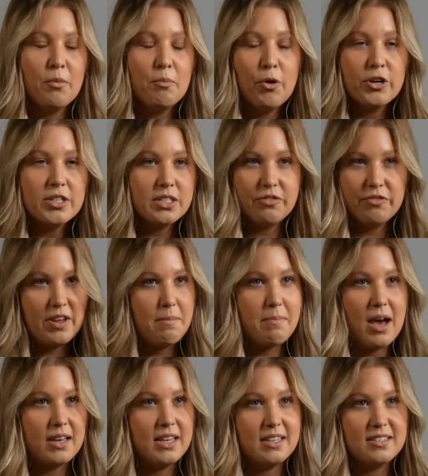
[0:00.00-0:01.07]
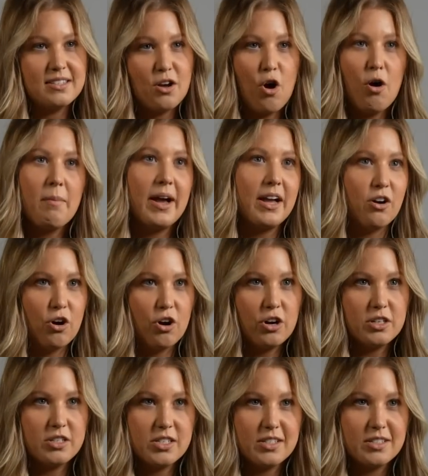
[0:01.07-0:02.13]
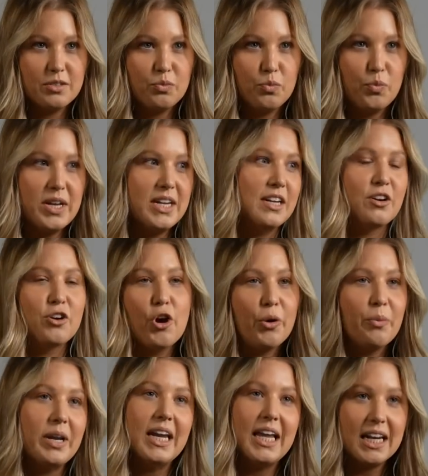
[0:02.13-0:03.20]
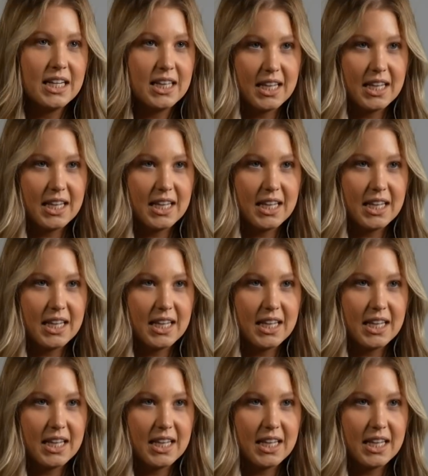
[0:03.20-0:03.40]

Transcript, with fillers: Most of the feedback is, oh my God, we didn't know we needed